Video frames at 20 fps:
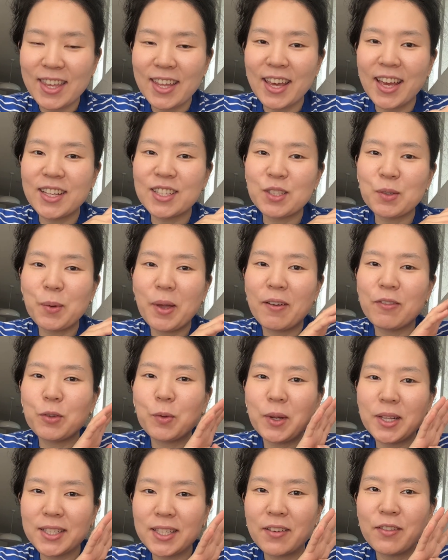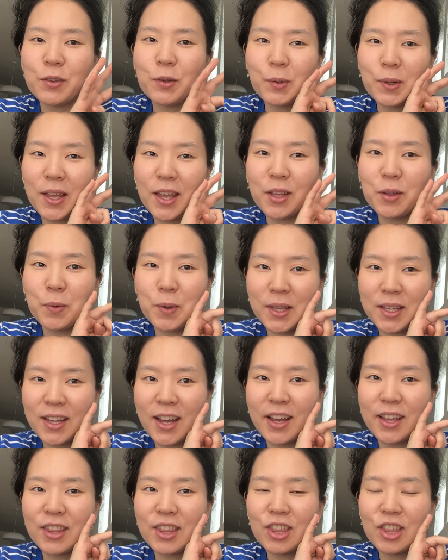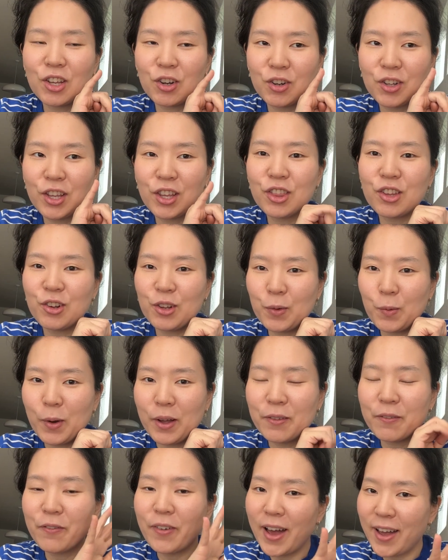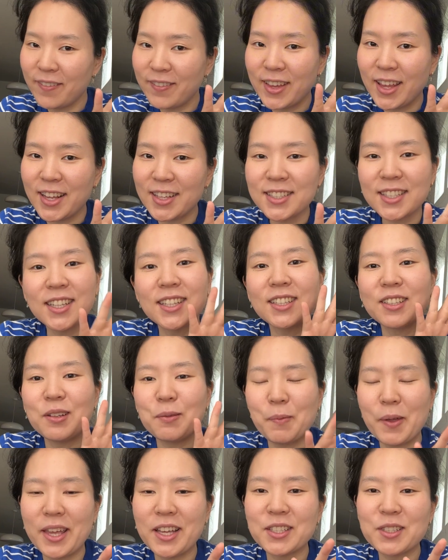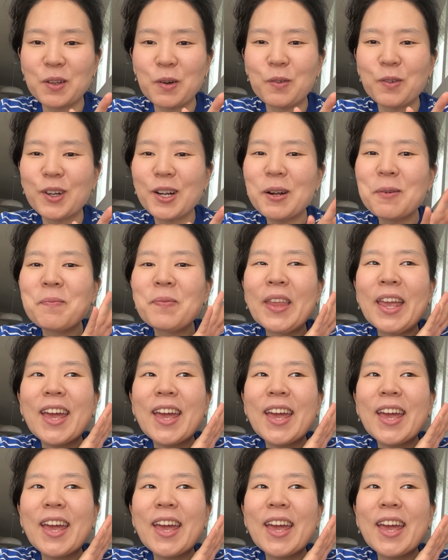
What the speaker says: And so we have 27, 28, 29, 30, 31, 5 days until May is over.